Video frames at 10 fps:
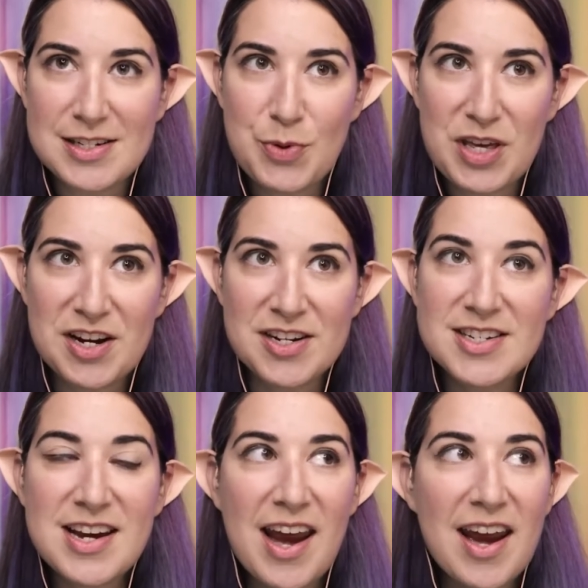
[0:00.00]
to be here
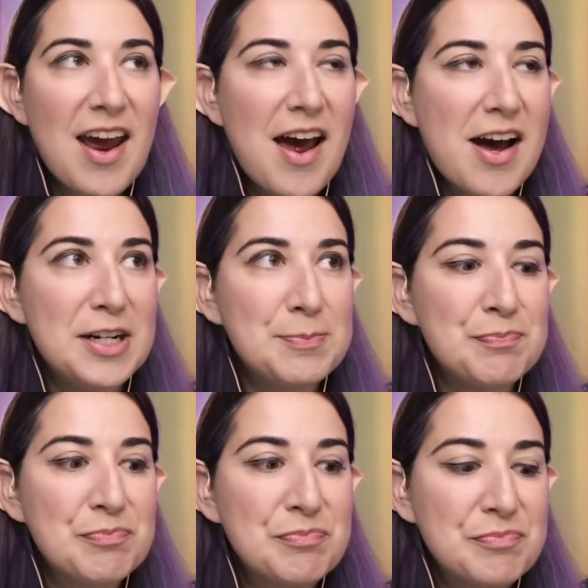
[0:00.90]
today.
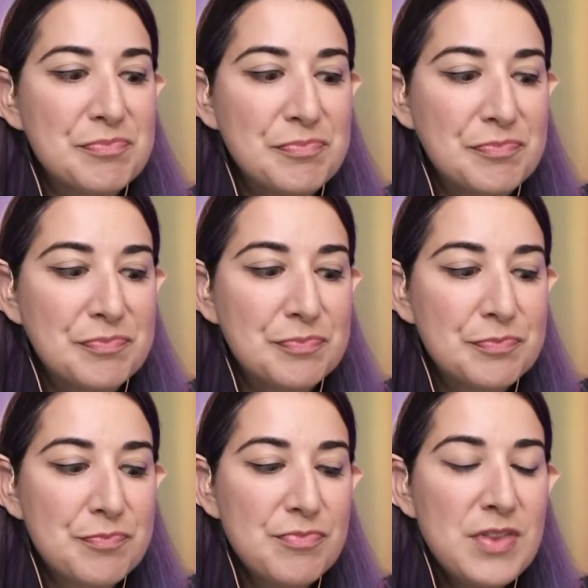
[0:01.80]
I'm
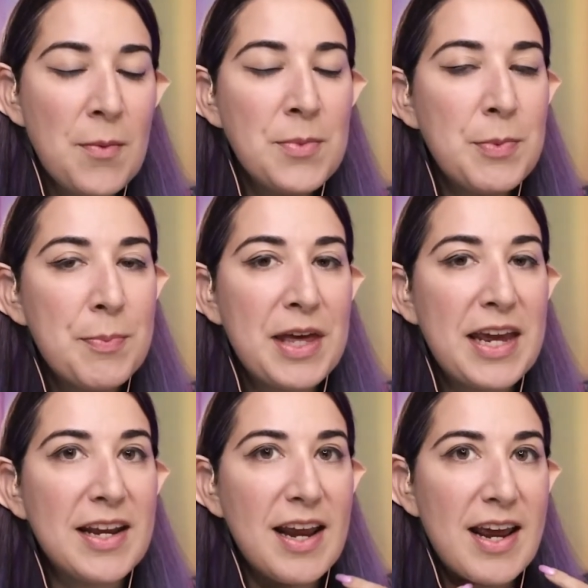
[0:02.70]
going to be
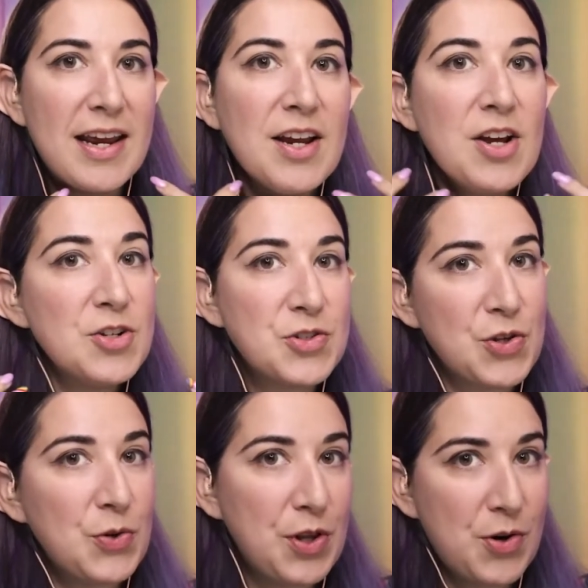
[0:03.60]
playing a
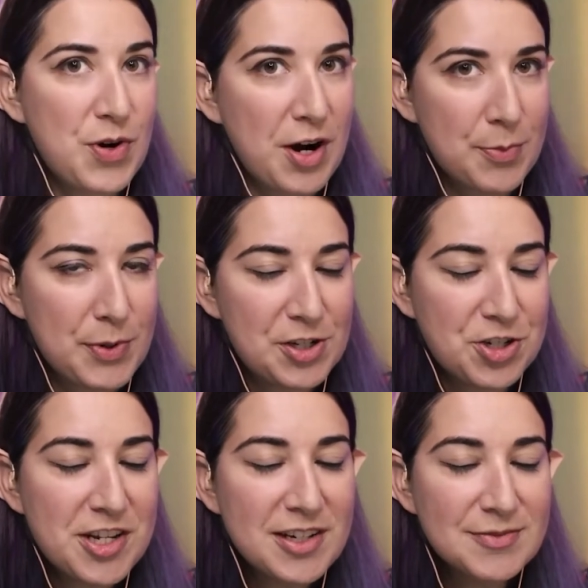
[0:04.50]
solo
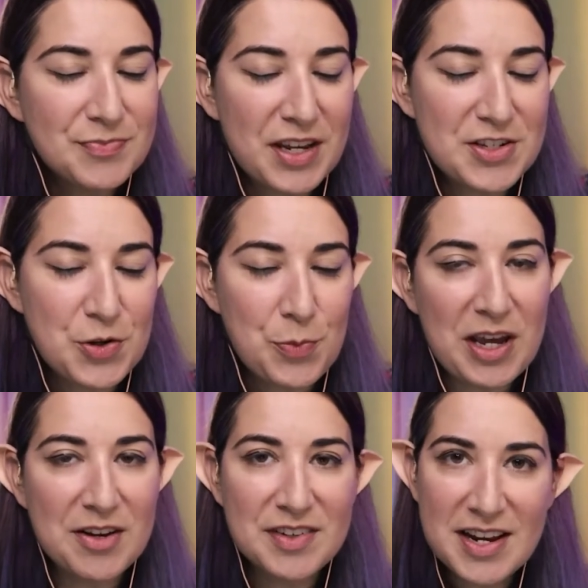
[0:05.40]
RPG, as you may
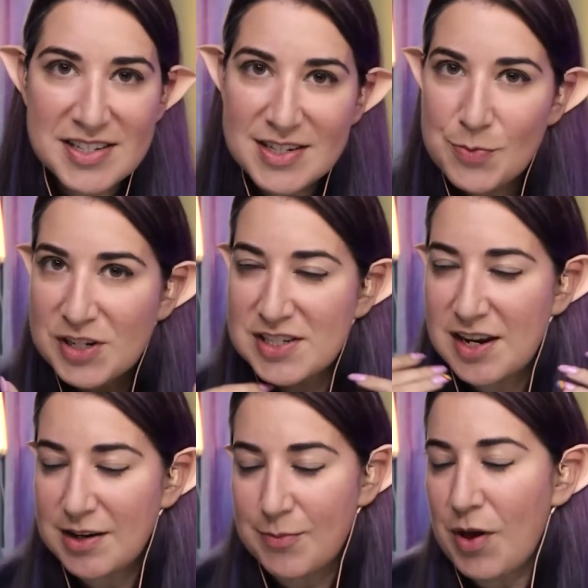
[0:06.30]
have guessed, because I
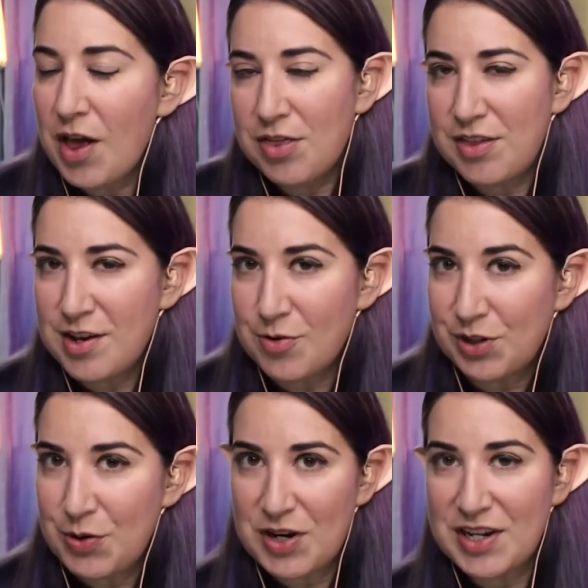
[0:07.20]
am the
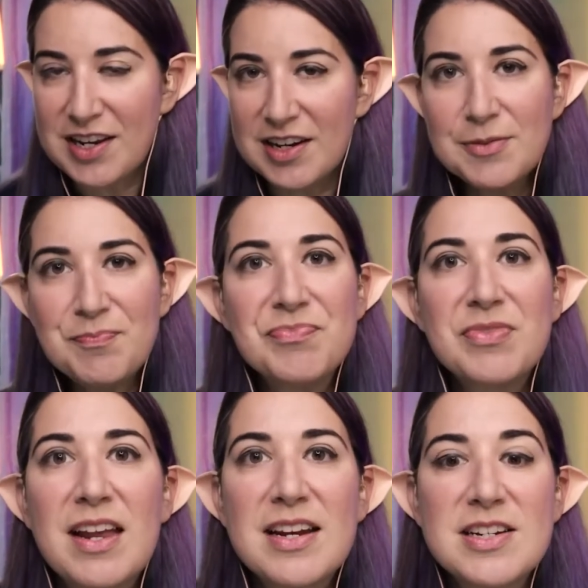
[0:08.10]
only one here.
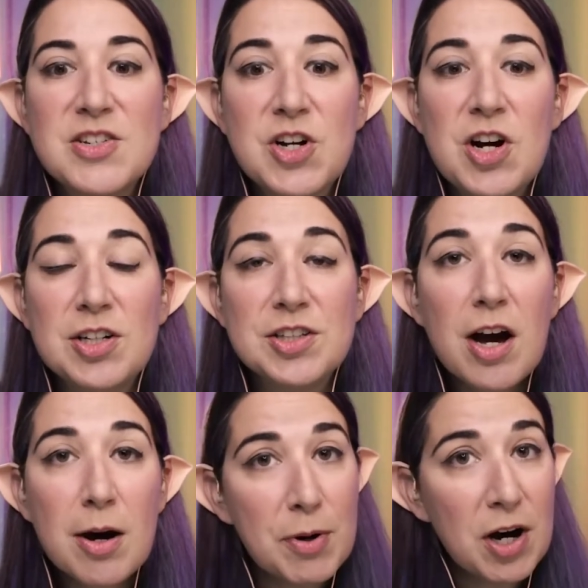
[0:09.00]
And it is called
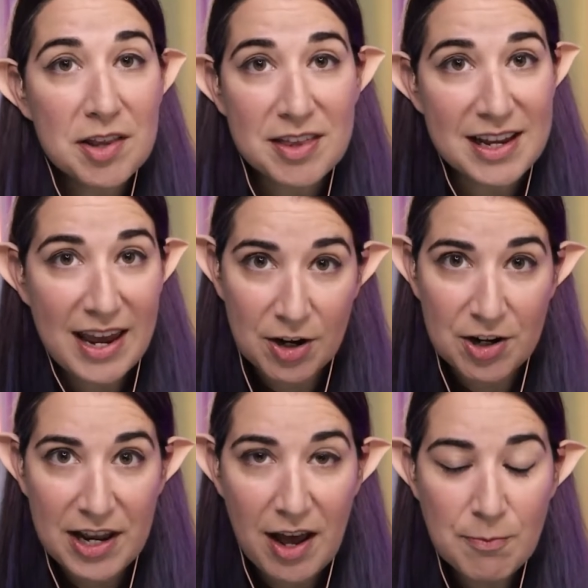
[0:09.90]

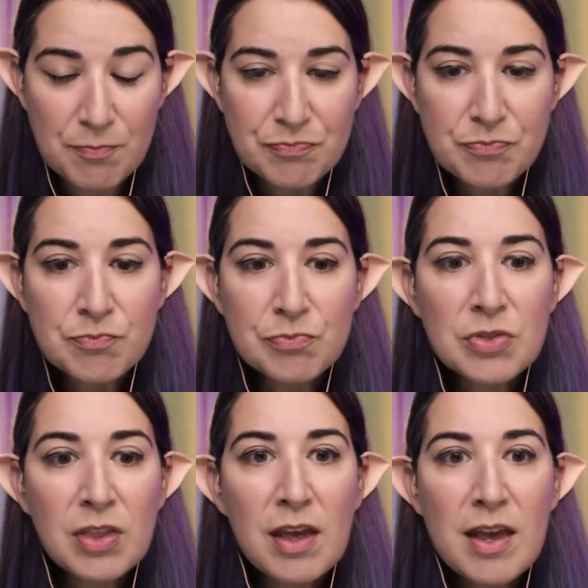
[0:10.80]
Apothecaria.
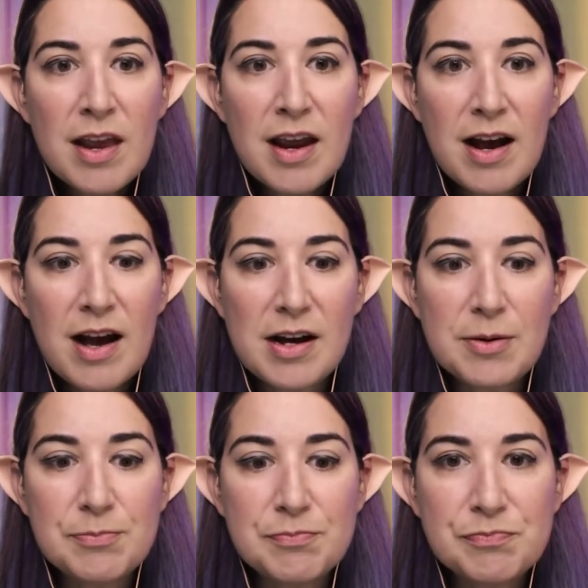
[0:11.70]

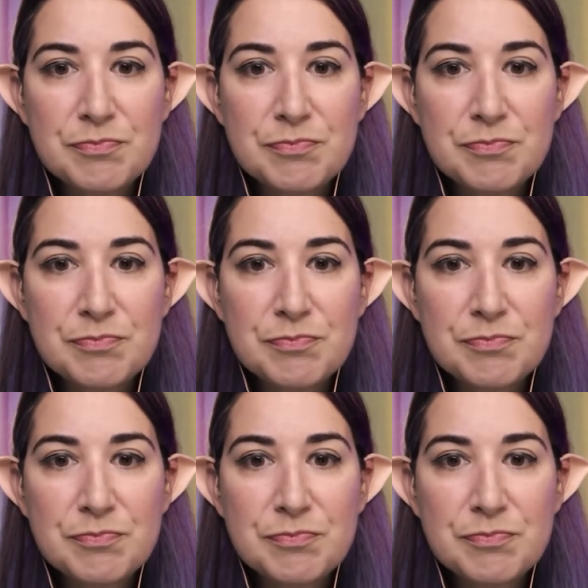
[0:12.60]
And